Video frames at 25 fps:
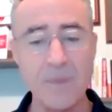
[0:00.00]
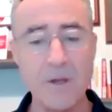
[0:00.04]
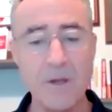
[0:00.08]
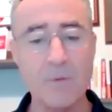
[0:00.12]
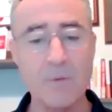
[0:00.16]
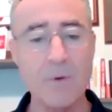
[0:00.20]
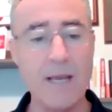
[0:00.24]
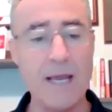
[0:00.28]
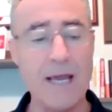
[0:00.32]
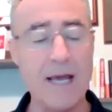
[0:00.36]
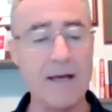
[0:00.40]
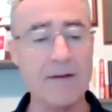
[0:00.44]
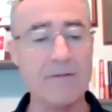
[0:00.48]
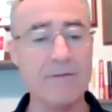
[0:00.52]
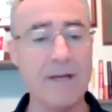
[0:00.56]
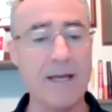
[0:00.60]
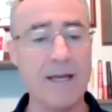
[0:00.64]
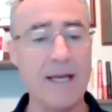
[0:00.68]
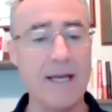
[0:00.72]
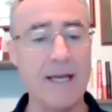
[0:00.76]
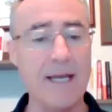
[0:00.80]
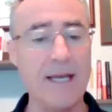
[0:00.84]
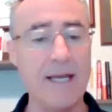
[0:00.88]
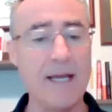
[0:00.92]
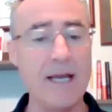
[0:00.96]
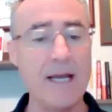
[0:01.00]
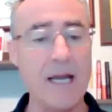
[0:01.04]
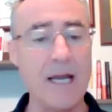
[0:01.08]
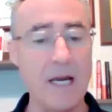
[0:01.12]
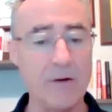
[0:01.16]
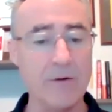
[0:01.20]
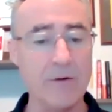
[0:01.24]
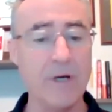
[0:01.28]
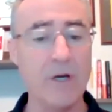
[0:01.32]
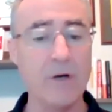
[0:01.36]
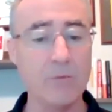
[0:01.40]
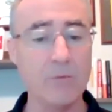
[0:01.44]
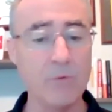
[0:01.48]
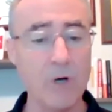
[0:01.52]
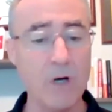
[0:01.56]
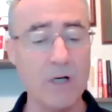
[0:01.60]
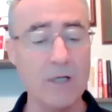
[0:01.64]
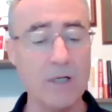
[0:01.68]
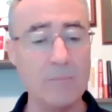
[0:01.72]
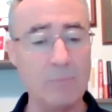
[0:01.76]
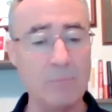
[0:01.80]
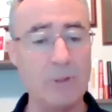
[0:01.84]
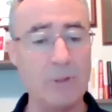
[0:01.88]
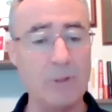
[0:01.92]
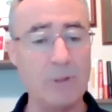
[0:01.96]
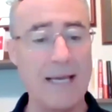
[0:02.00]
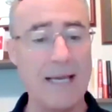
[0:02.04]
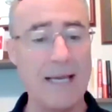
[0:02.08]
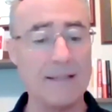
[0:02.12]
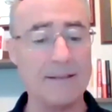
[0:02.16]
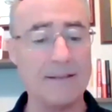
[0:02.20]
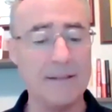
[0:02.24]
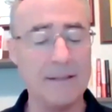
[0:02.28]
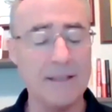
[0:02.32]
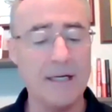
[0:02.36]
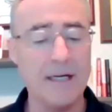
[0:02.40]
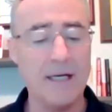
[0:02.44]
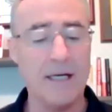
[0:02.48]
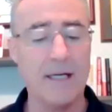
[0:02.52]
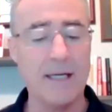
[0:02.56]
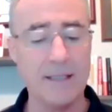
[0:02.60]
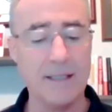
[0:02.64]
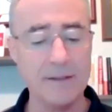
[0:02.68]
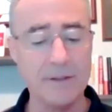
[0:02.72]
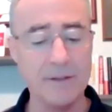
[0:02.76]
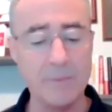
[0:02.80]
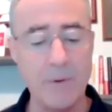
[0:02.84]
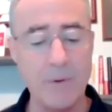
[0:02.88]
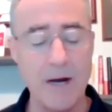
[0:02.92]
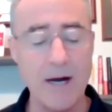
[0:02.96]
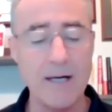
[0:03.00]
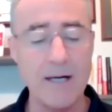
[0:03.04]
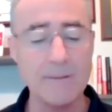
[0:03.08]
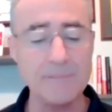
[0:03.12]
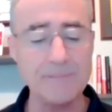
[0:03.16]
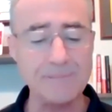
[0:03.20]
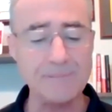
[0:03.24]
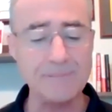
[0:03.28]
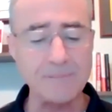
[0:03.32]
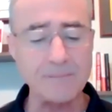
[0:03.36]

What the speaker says: We have a area rug plant and spa.